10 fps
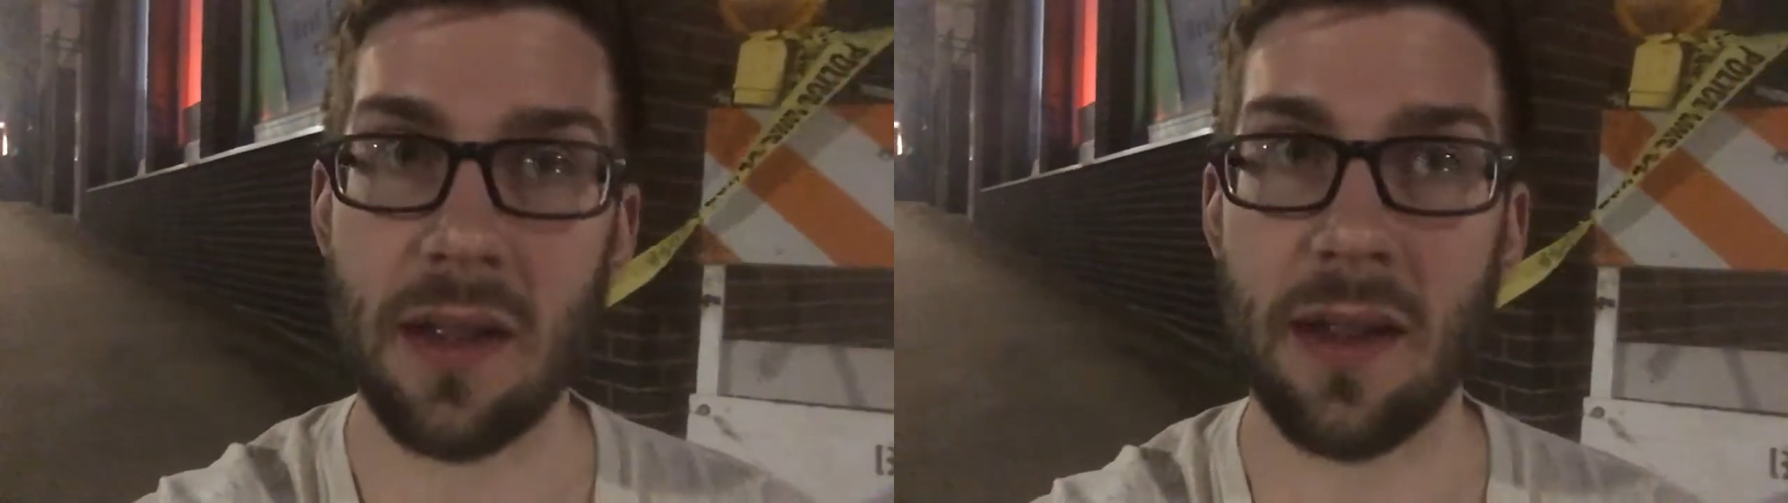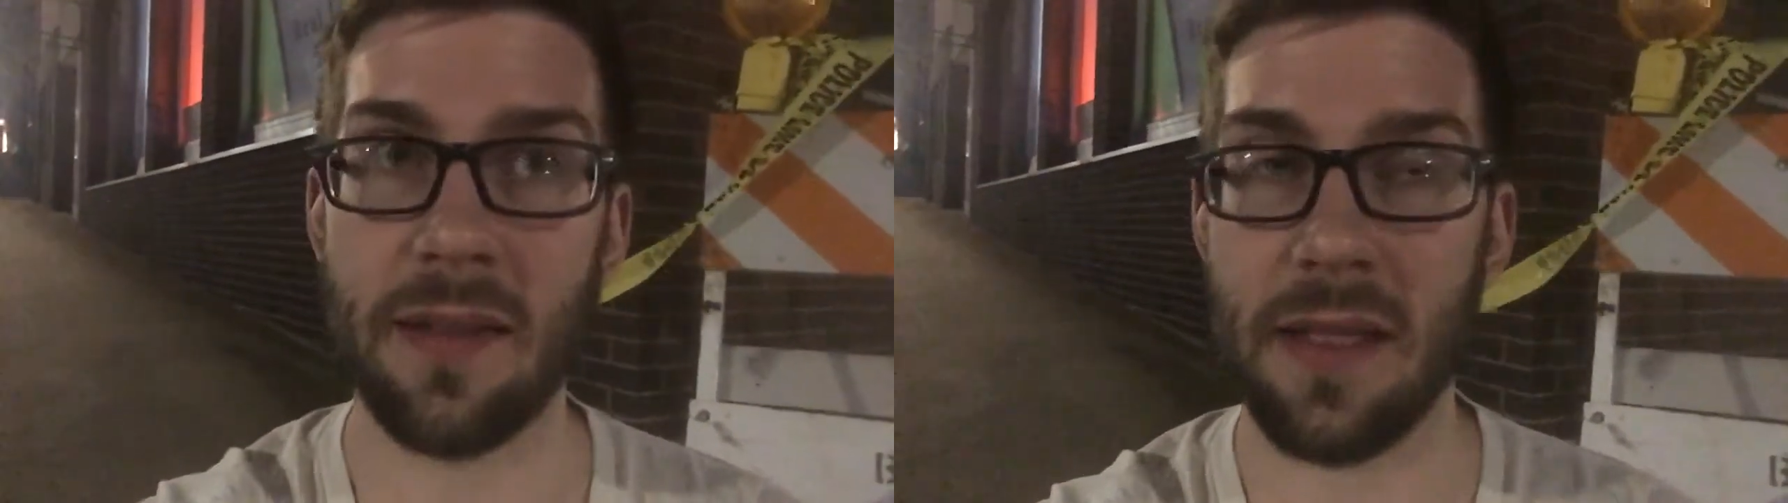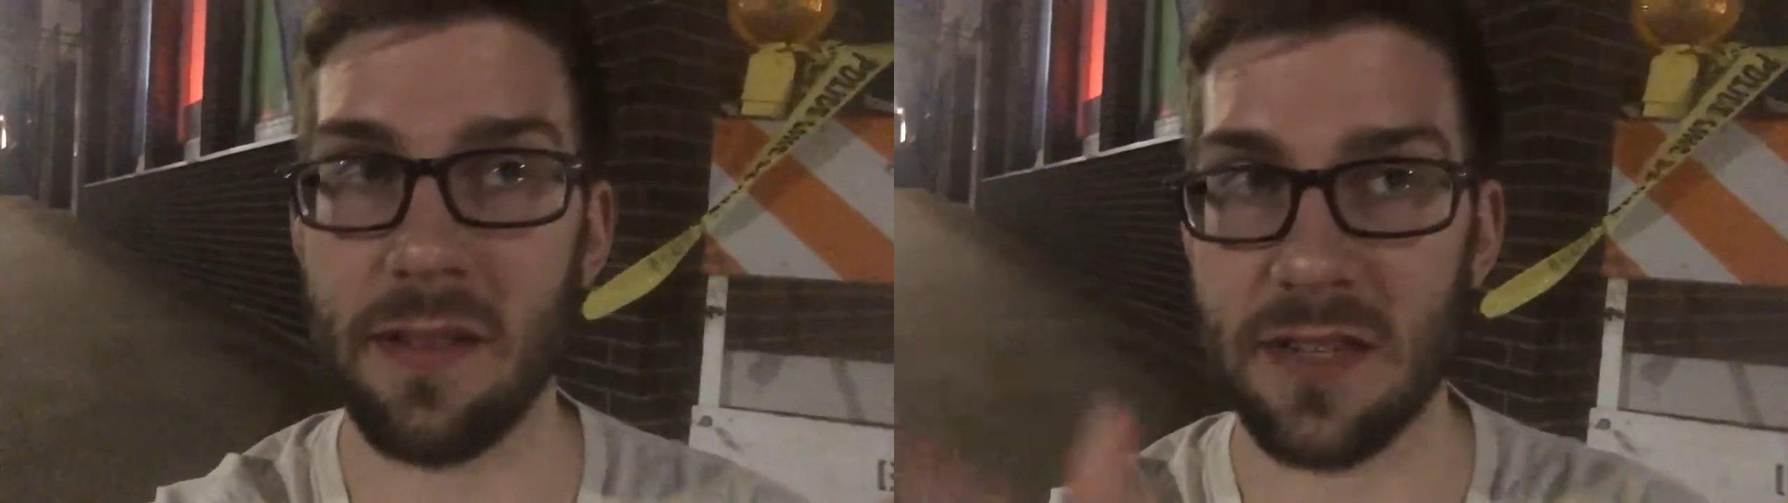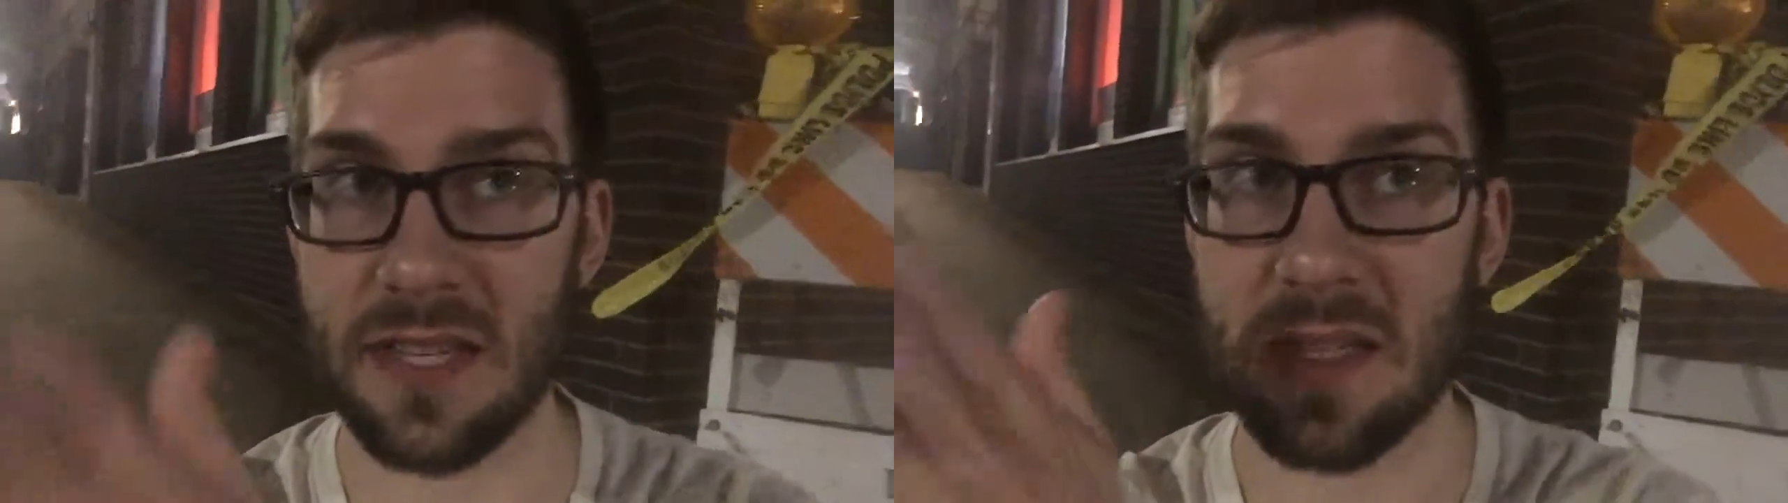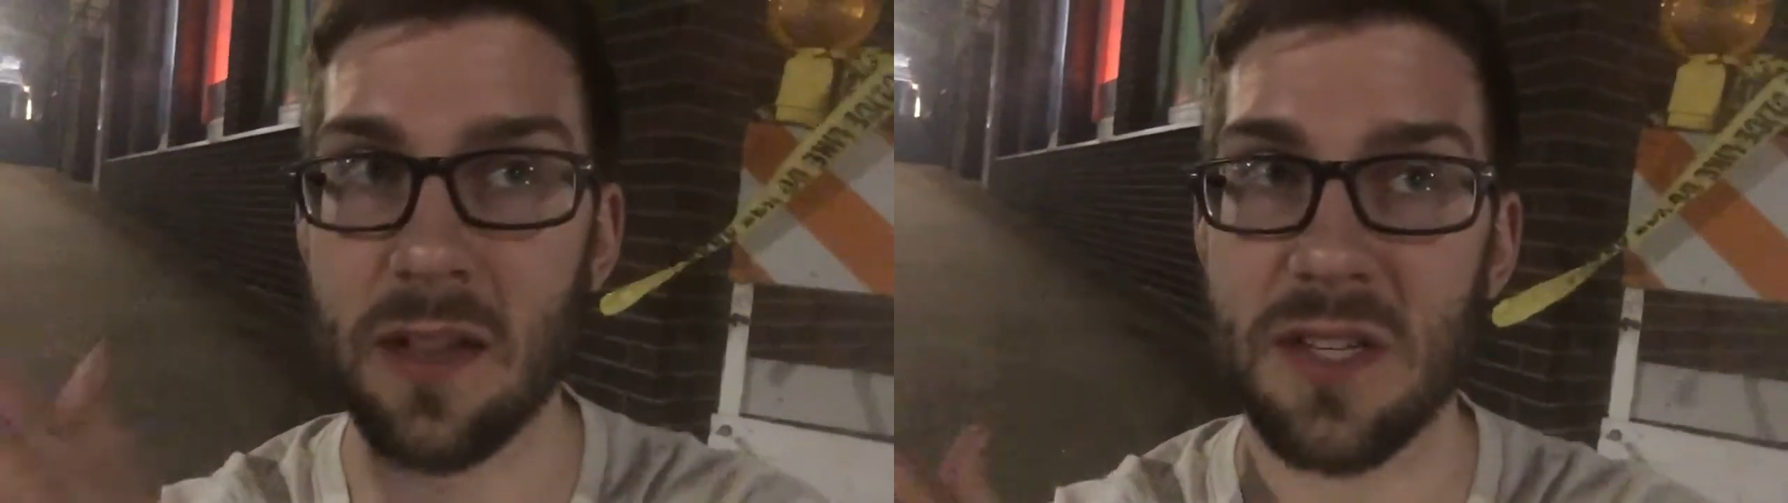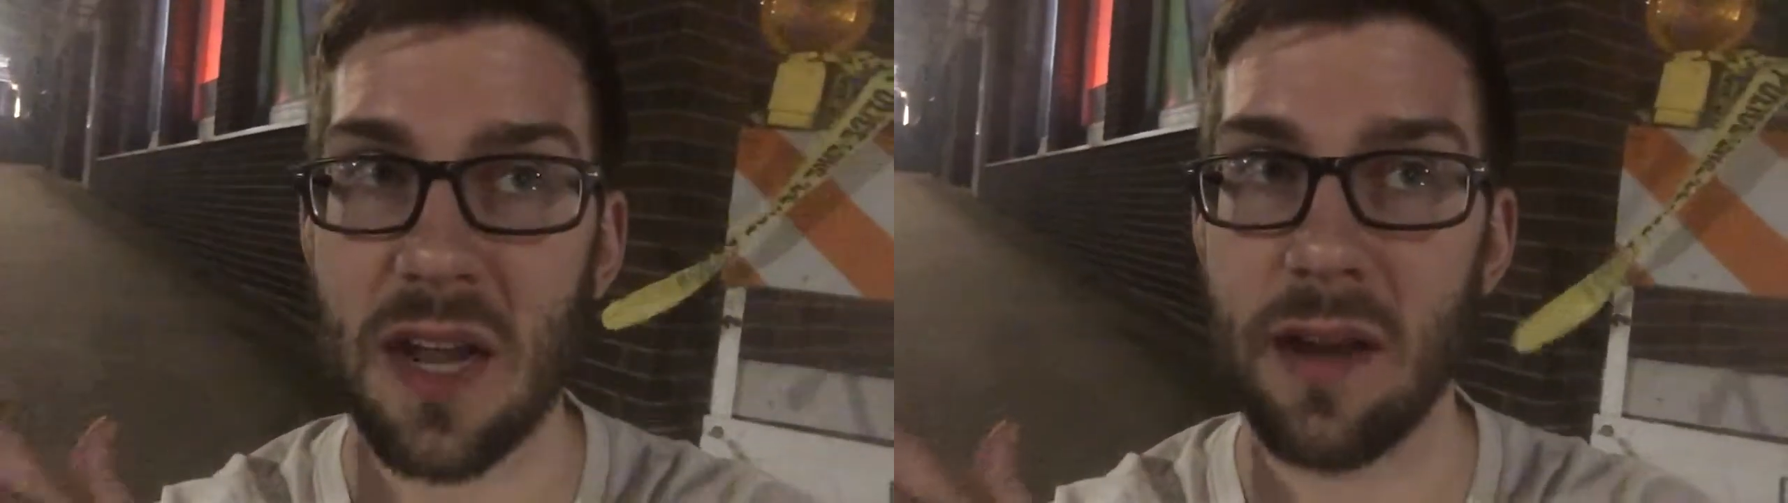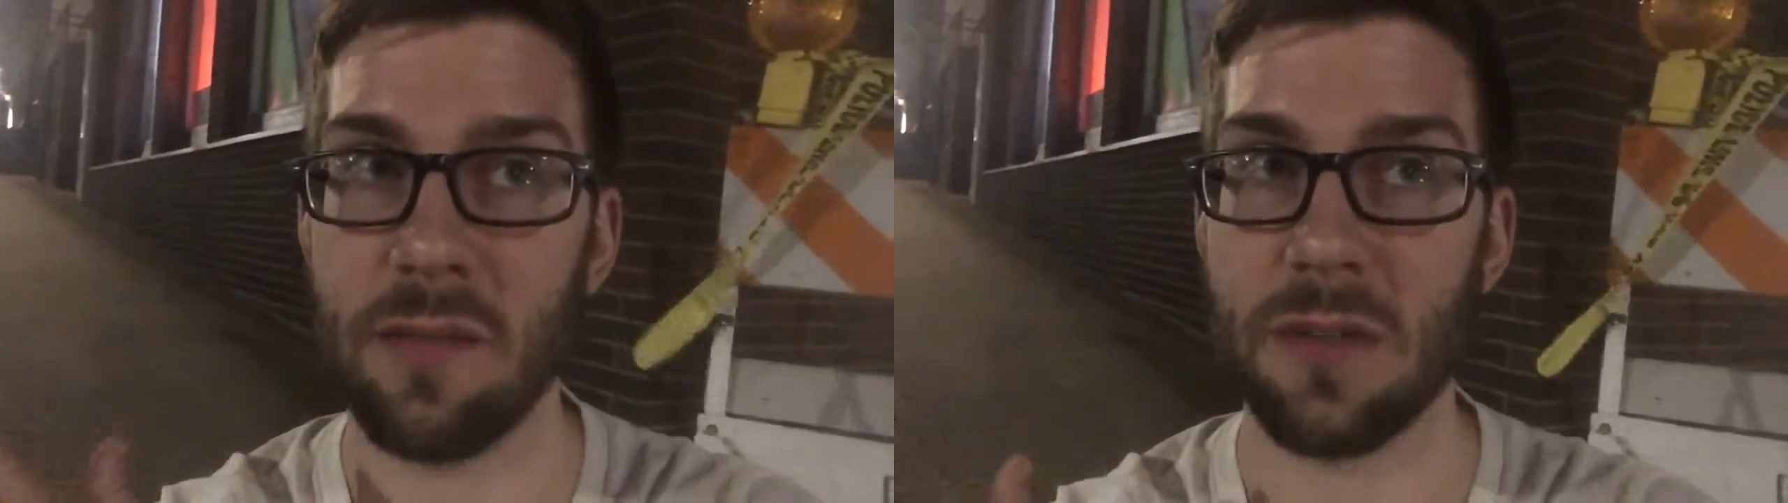and then there's this other side,